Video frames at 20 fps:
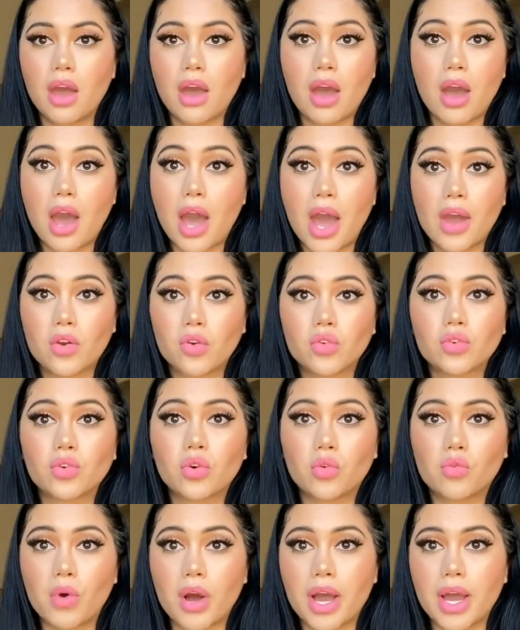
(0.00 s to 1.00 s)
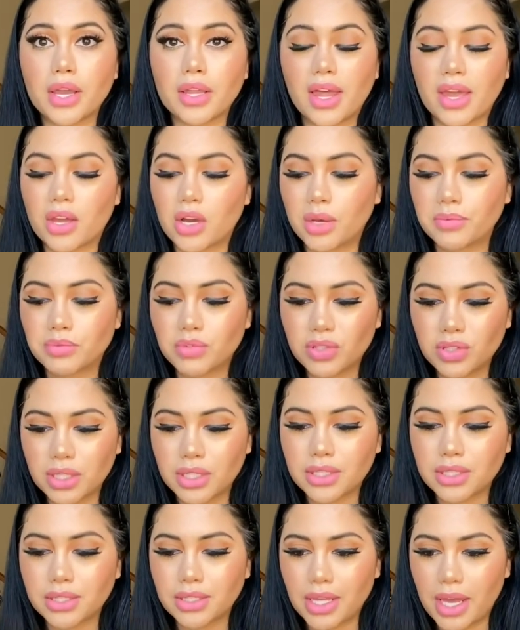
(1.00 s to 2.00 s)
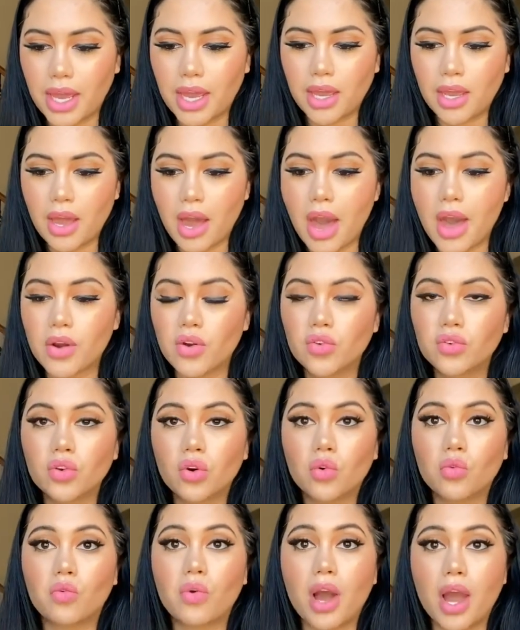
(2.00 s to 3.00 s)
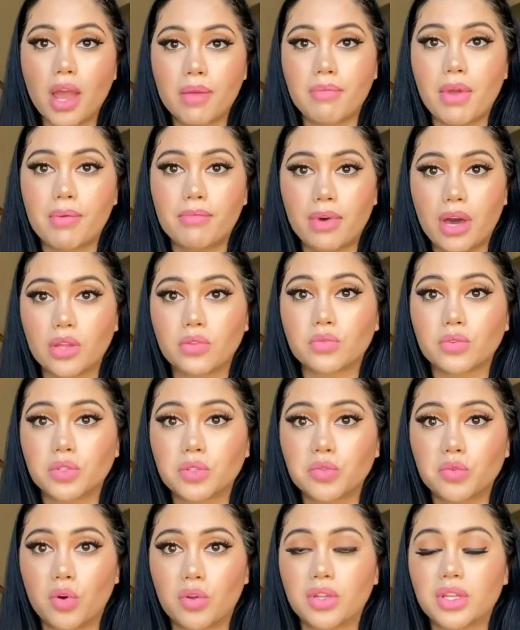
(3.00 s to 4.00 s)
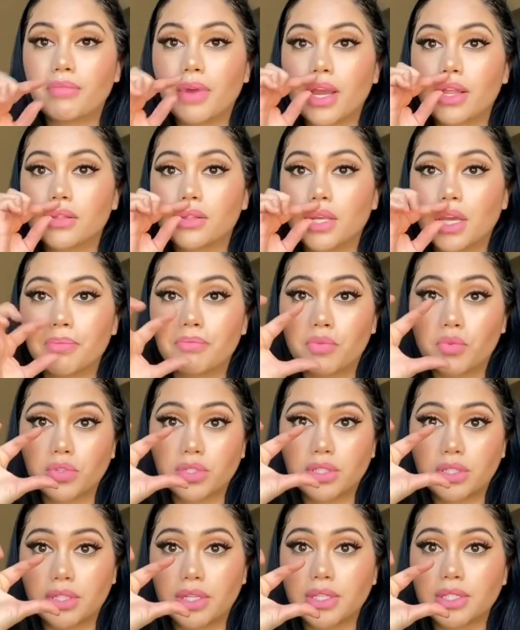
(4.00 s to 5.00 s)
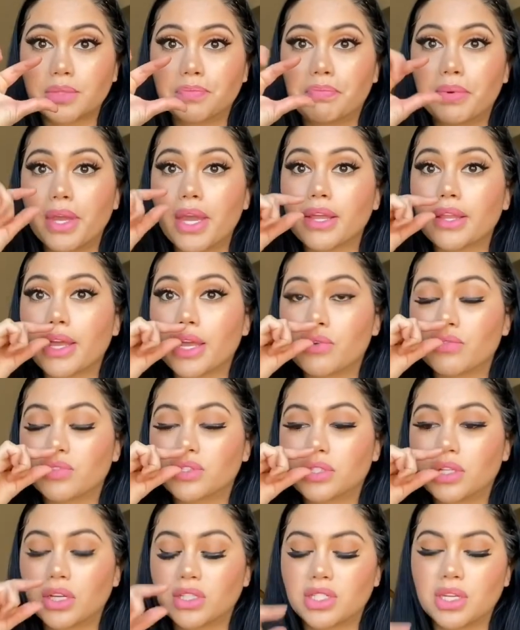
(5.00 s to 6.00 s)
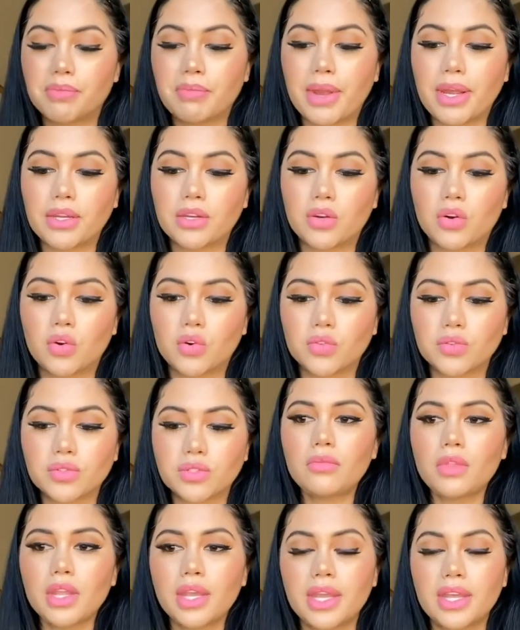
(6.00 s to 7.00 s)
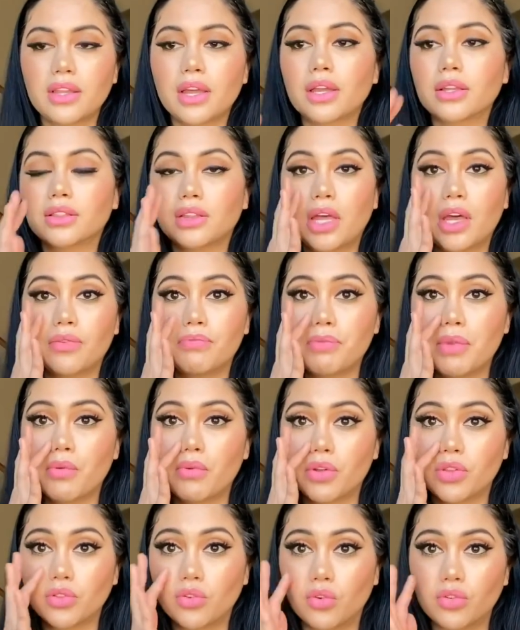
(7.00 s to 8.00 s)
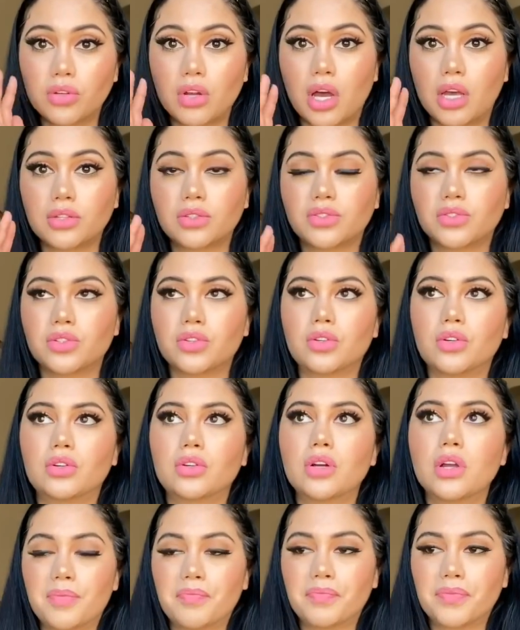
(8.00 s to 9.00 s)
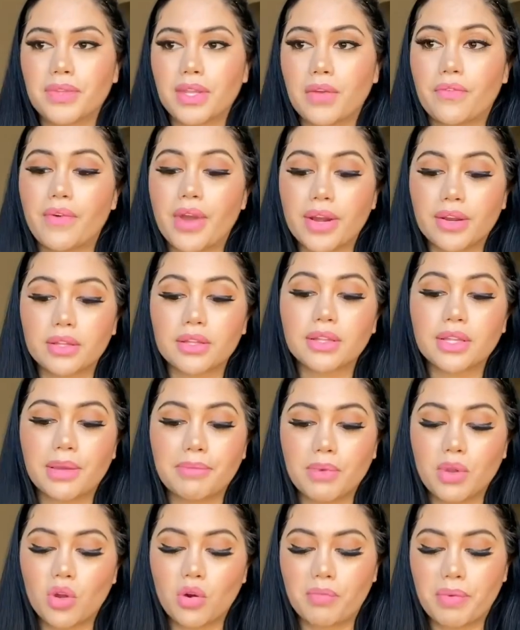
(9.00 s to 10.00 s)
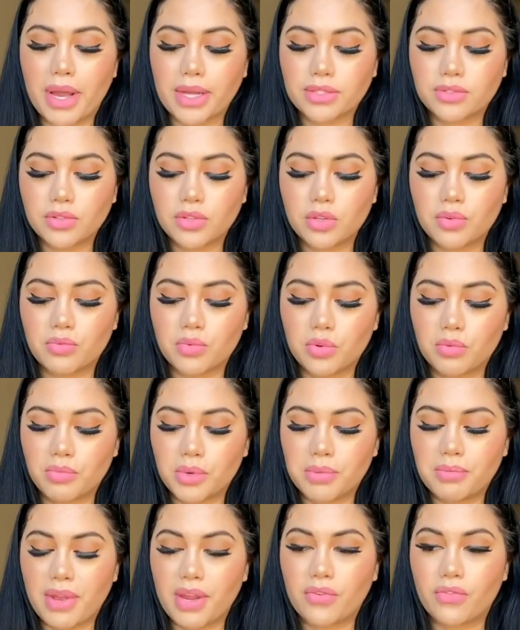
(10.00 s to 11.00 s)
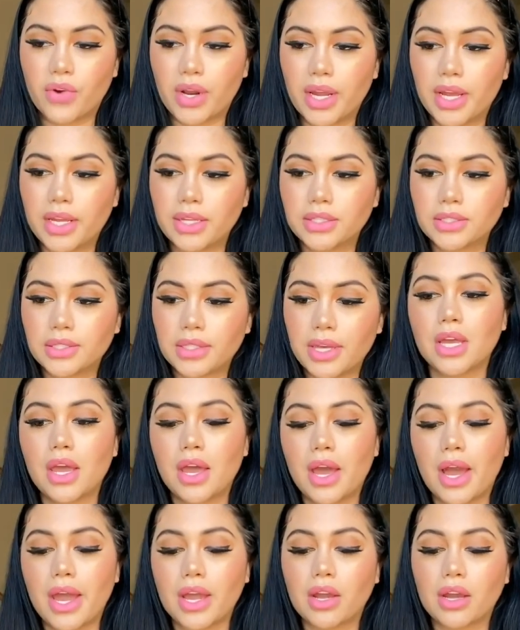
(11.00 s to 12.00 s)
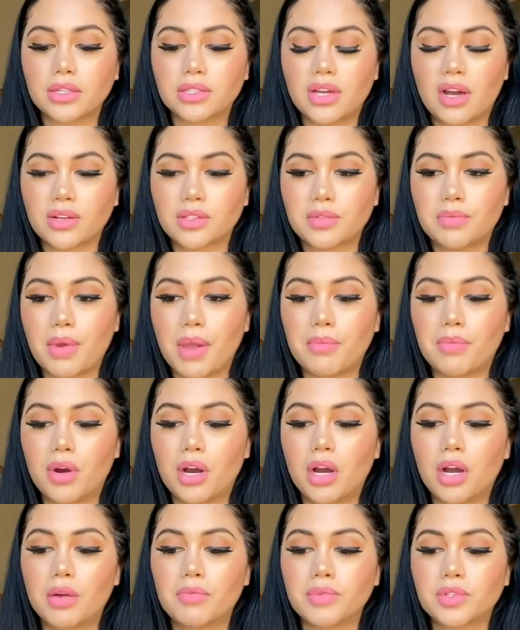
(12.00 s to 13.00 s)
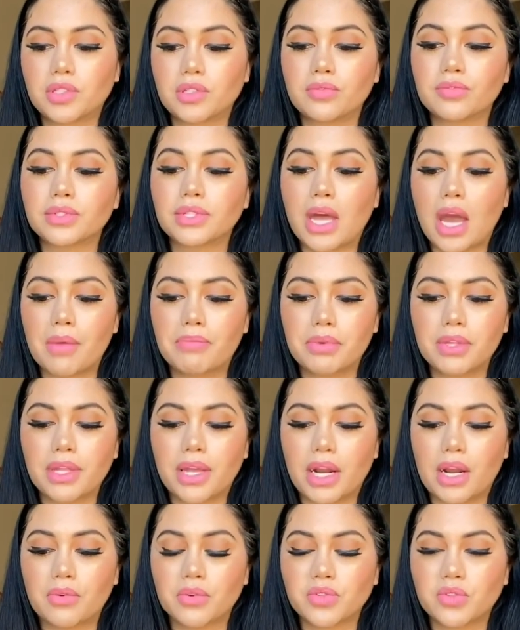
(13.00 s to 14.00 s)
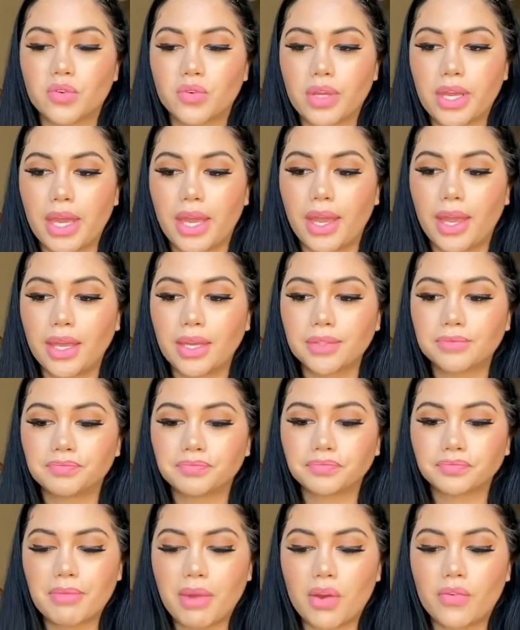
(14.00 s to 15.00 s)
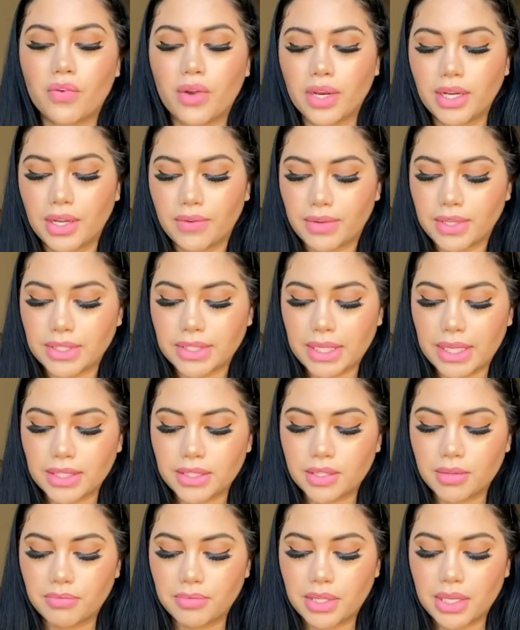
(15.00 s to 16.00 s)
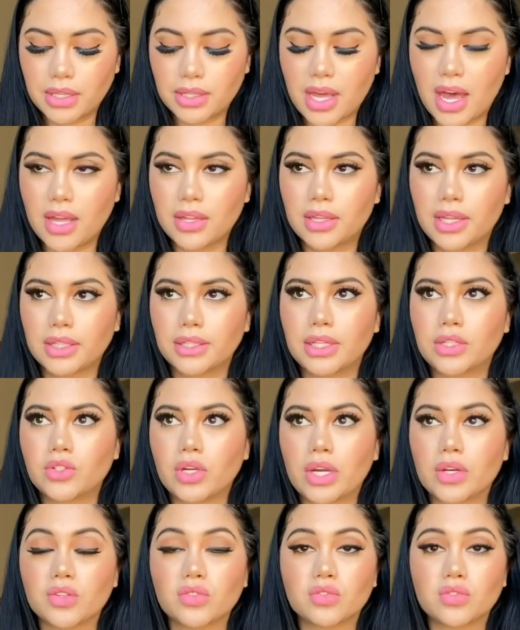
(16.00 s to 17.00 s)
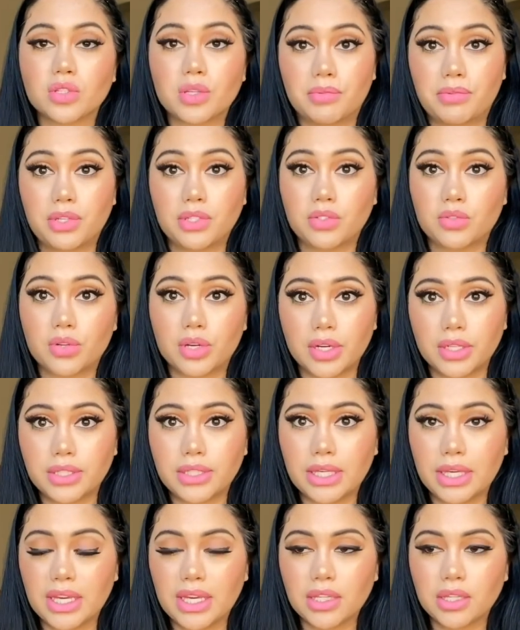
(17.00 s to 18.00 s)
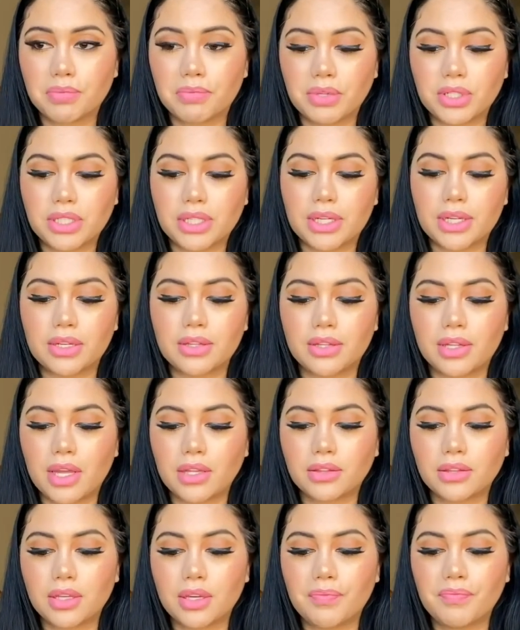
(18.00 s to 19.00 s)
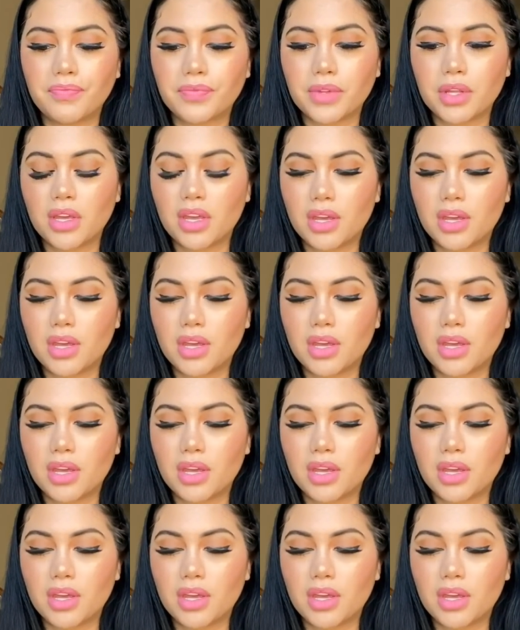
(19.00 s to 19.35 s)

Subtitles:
I don't know why. Like up to this day, I don't know why my mouth was swollen. My lip was this big, like it was touching my nose. He like left me with no nostril. They finally let me go back to the room with my friend. I talked to my mom and she was happy that I was okay. I think my friend even said something that like they tried to do something to her teeth, but she didn't let them.